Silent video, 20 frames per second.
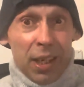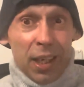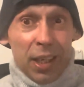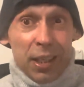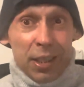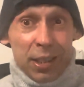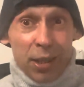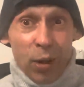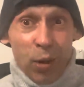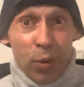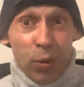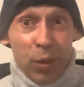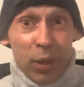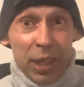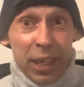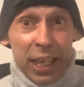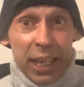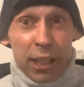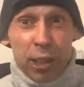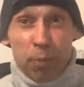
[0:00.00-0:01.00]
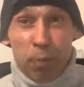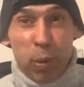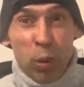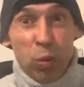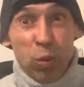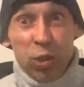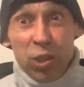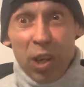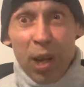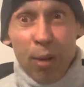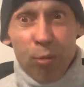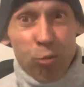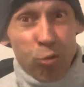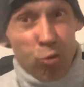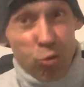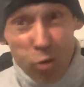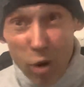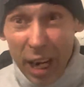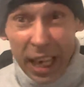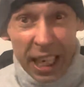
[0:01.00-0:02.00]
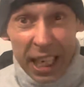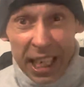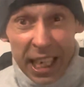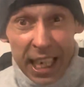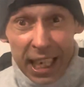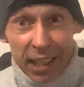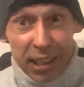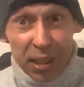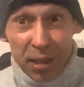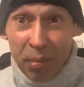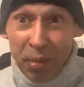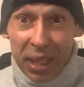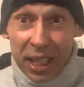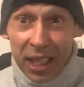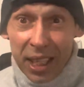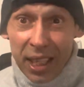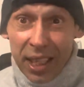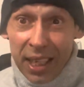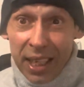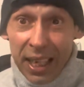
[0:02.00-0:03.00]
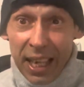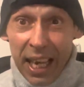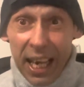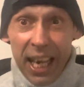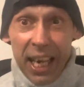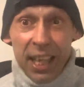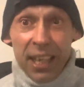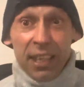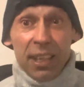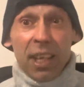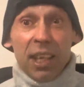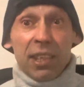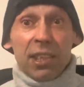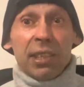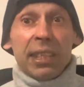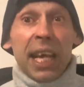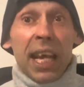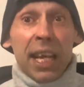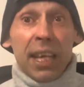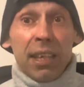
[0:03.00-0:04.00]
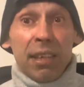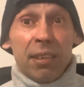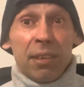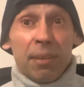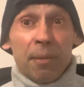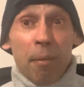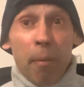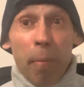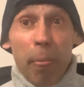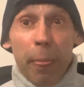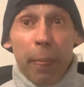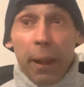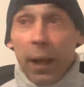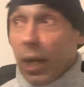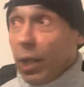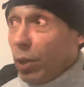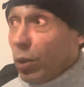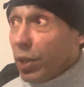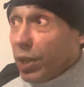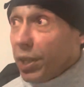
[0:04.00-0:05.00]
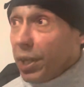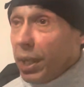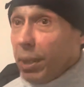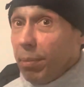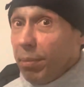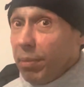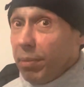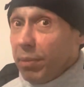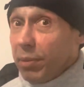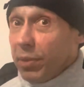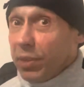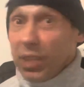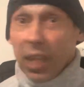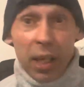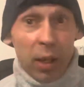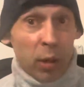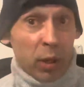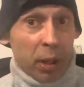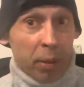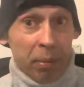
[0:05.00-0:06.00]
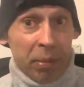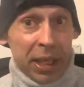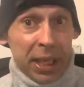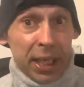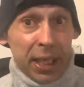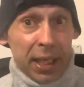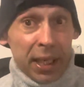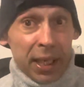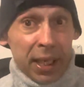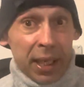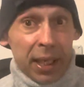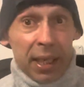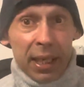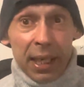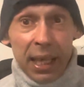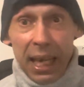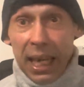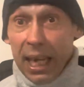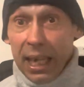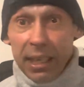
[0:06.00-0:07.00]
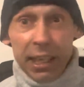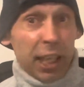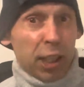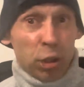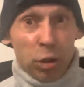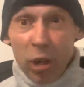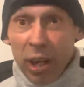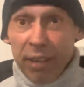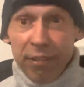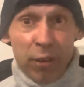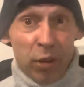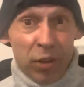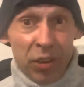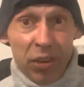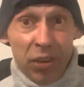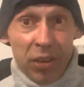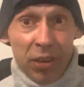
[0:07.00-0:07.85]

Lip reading: So it pulls up right next to me, and I stand, I look at them, they look at me, and they drive on.